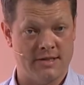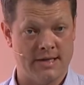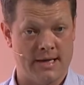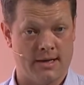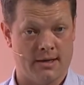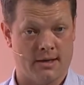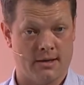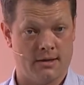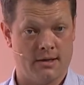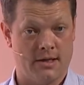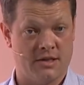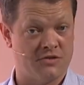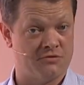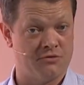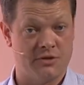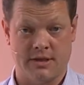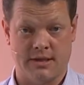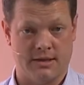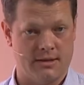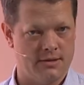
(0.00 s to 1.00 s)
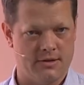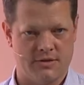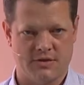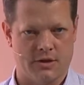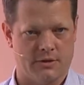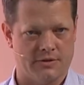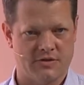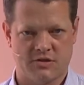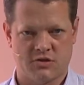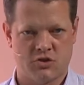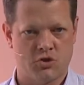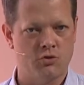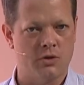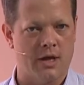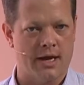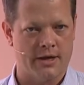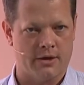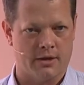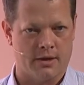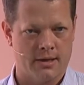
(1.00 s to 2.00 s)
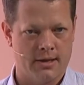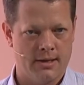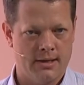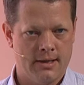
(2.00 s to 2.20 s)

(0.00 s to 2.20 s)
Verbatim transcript: data. It's really, you know, it's two-liner.